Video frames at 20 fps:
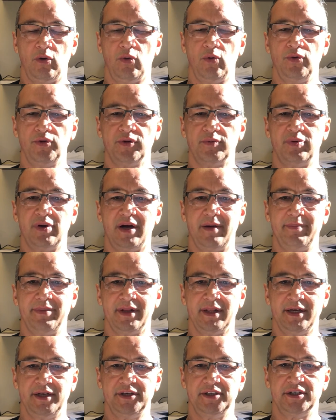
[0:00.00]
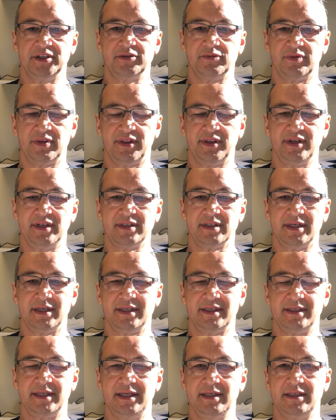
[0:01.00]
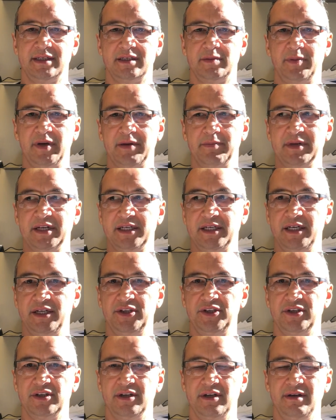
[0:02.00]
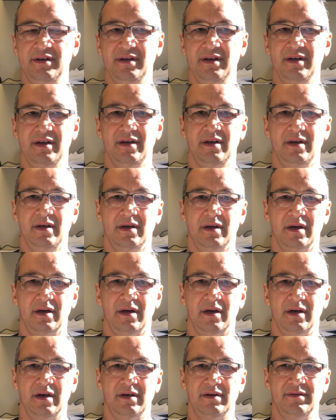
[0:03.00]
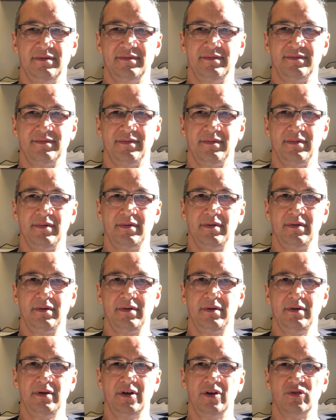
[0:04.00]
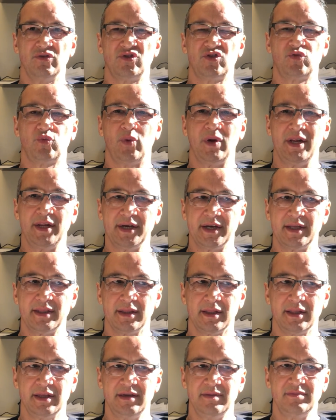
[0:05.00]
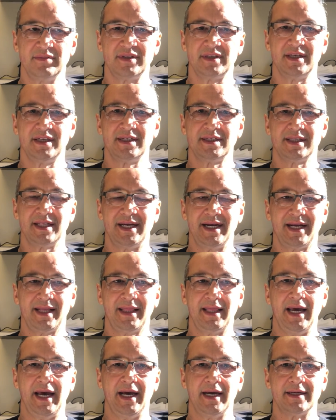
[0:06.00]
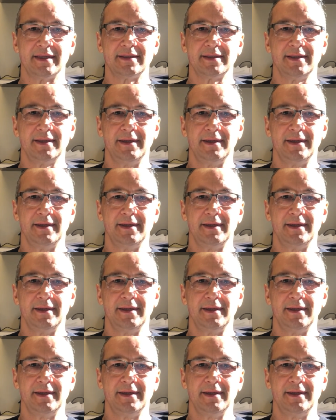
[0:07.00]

older populations with things like stasis pigmentation and swelling in the limbs, things like that.